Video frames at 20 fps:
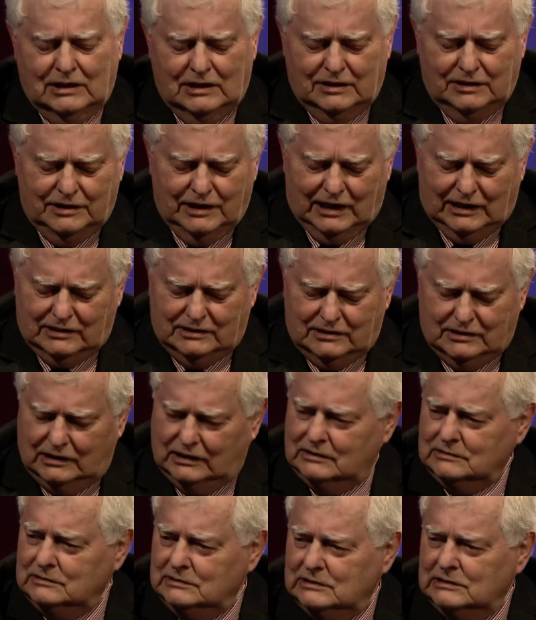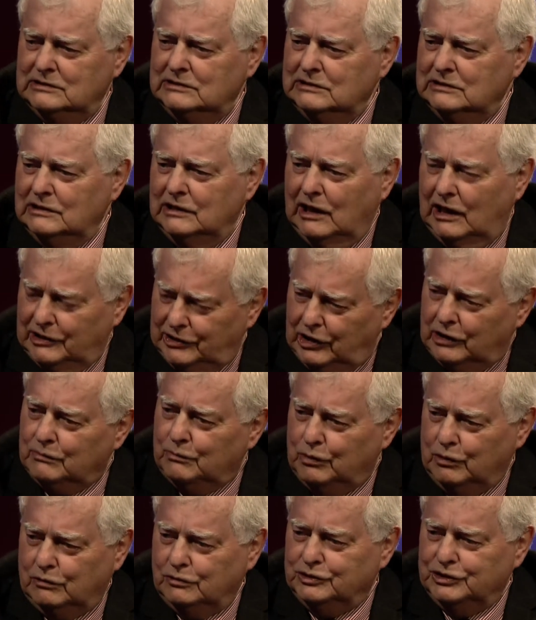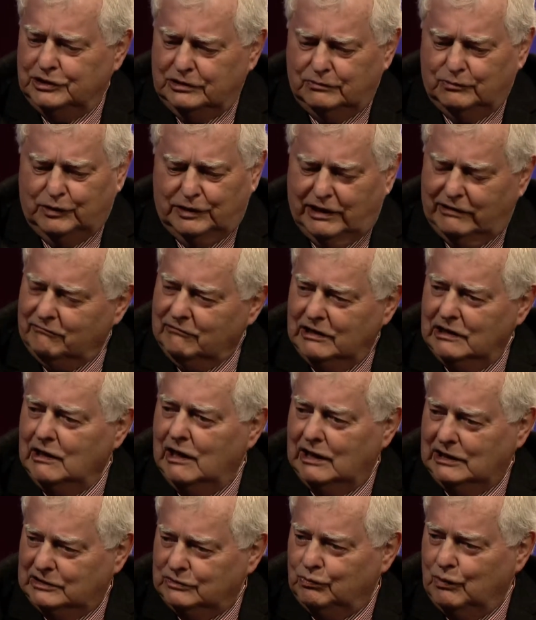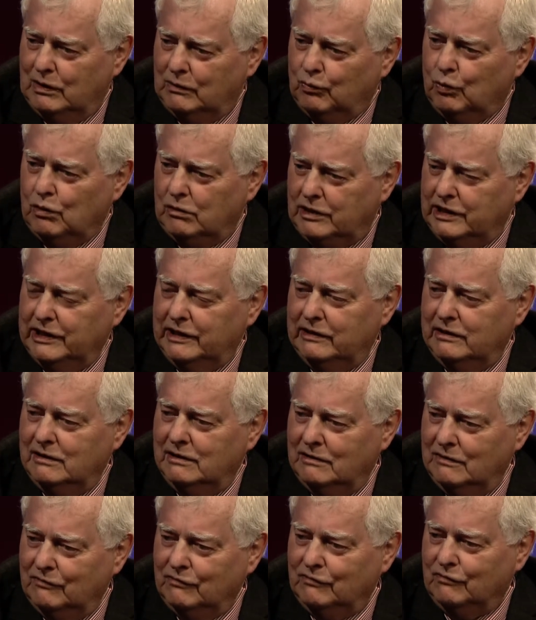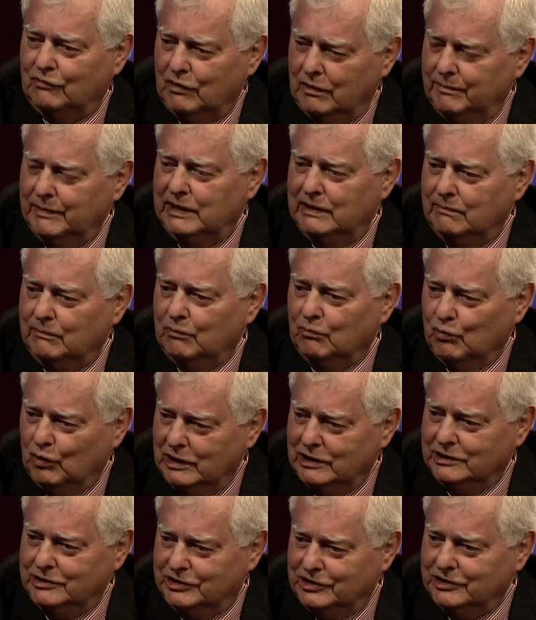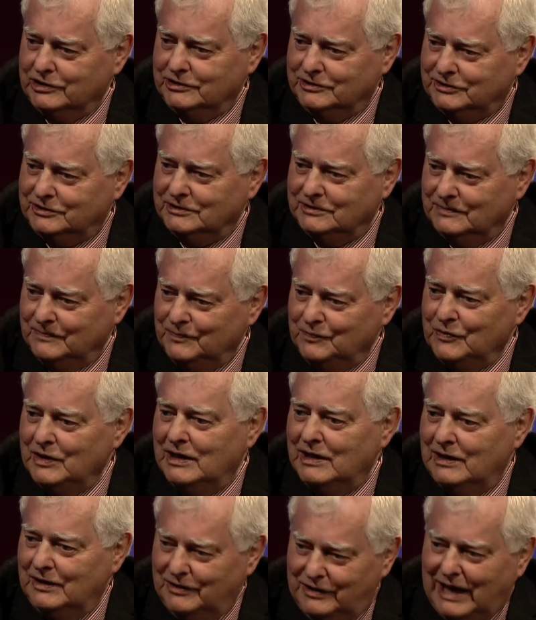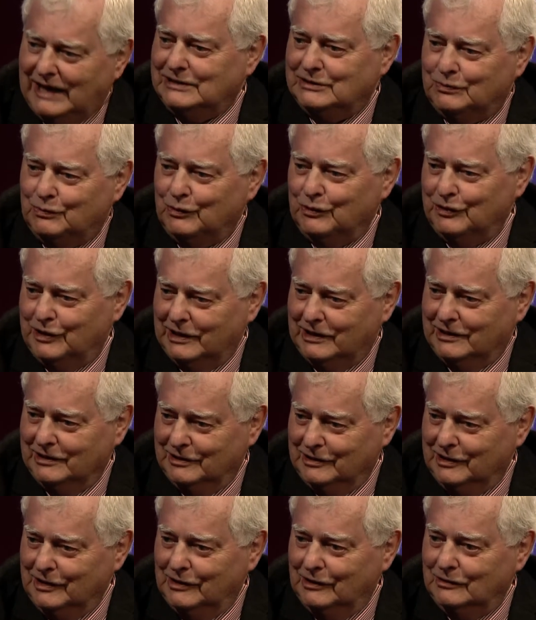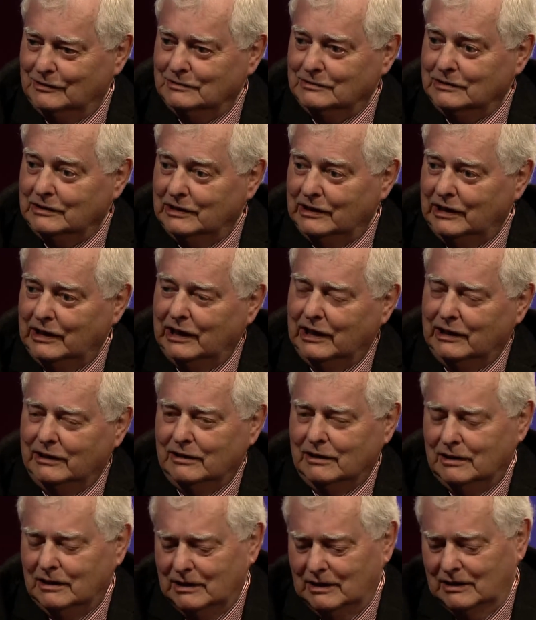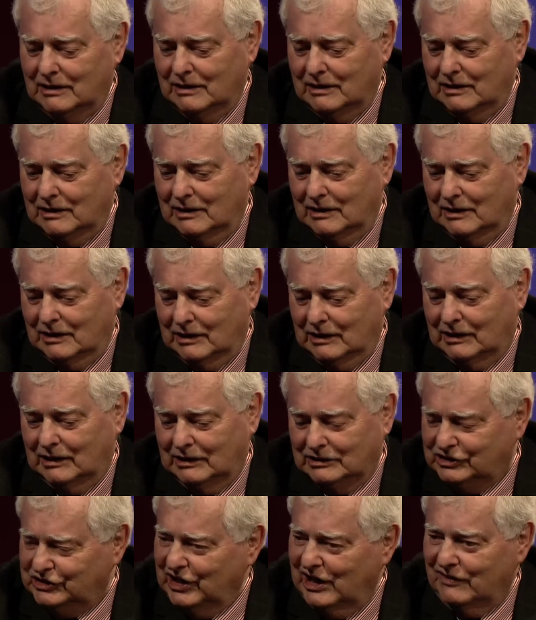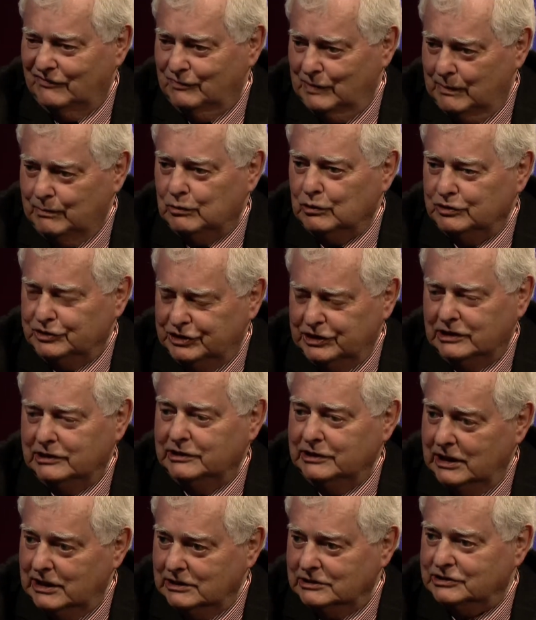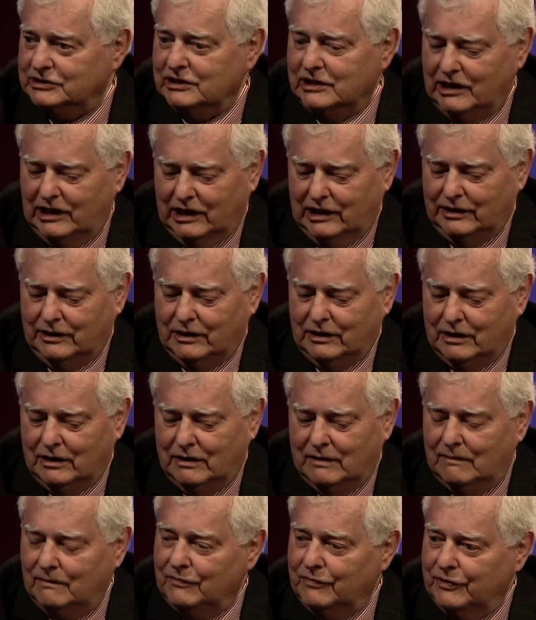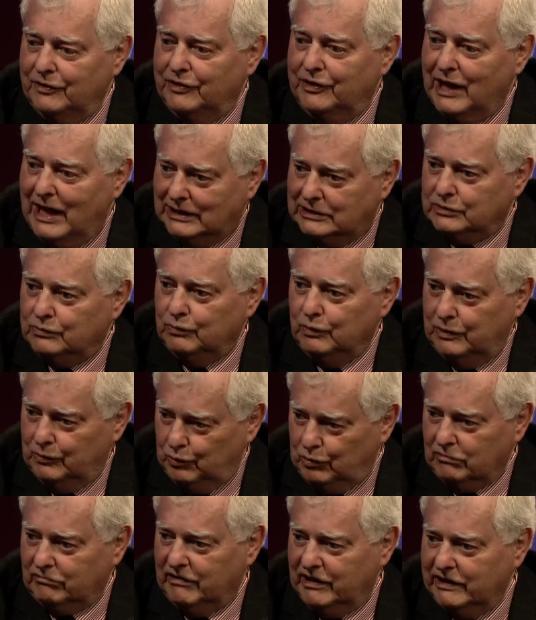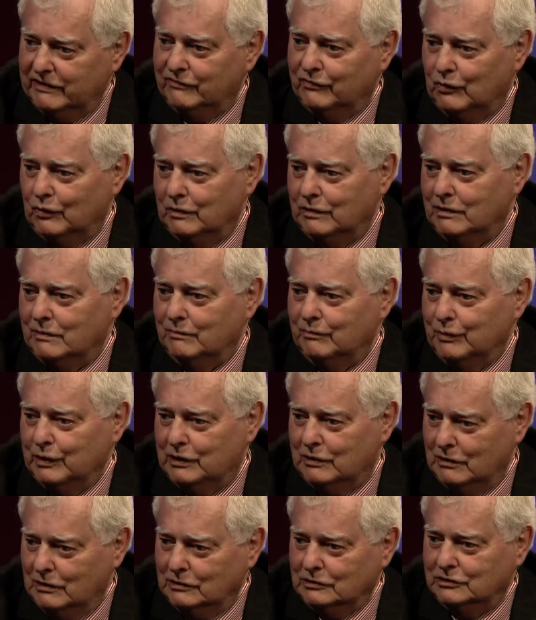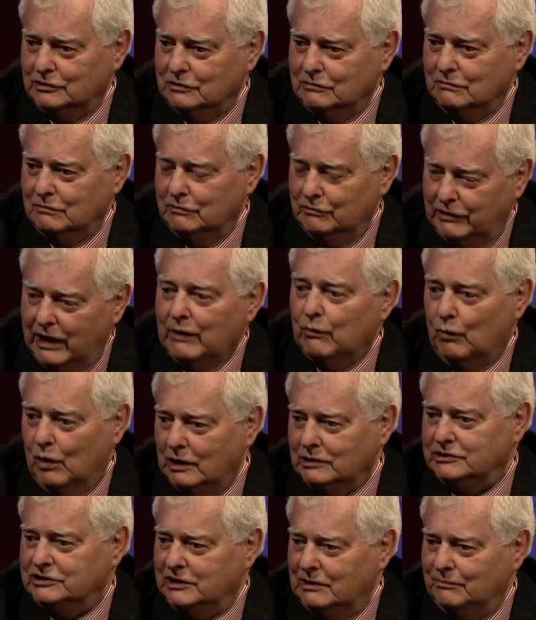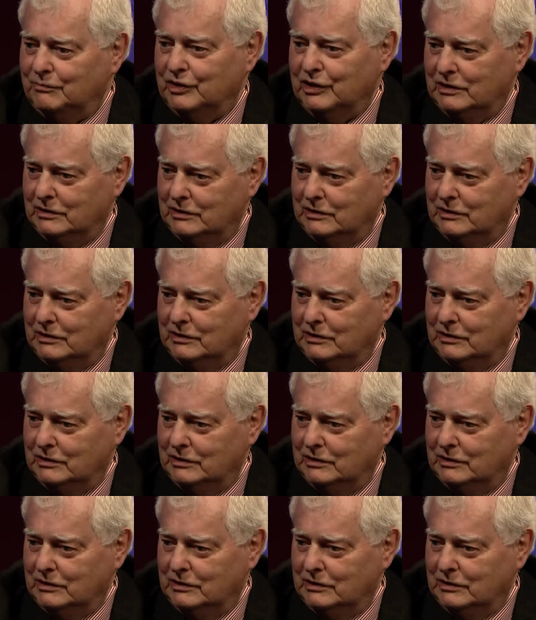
that a young person, when they realize what working for a minimum wage is, that's where they can go. And a staff member said yes, and that's when we're ready for them, because they want something.